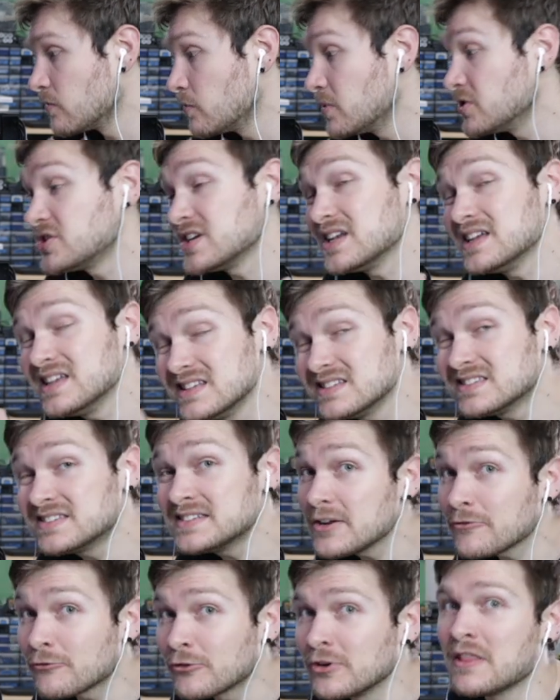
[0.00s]
which is
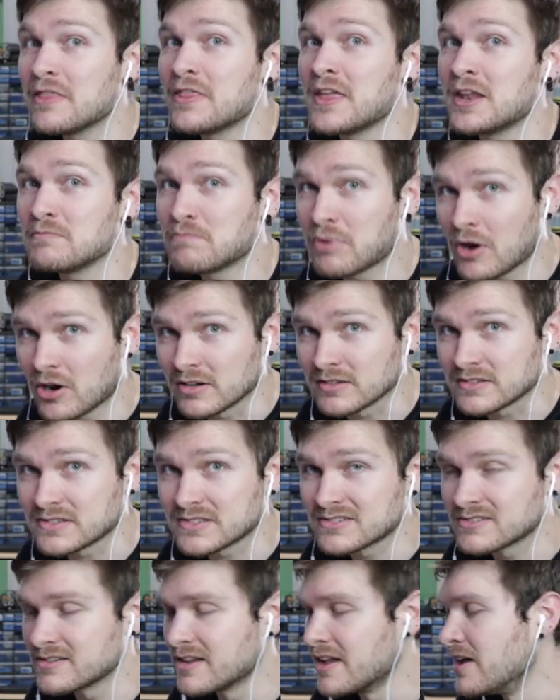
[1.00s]
different than
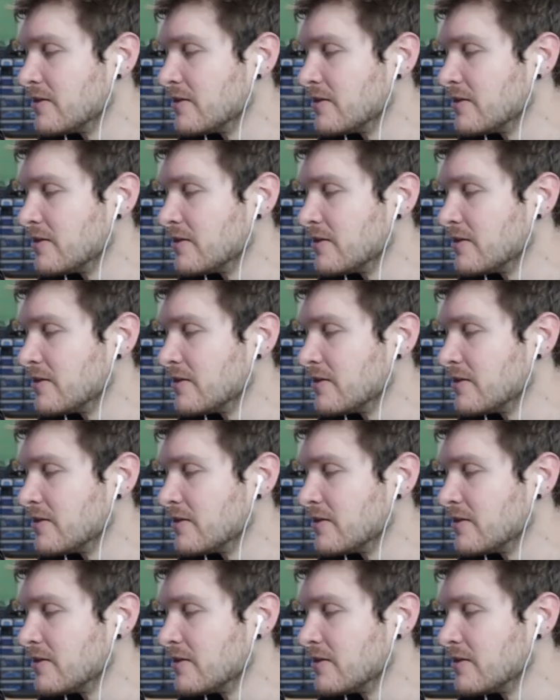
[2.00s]
parts.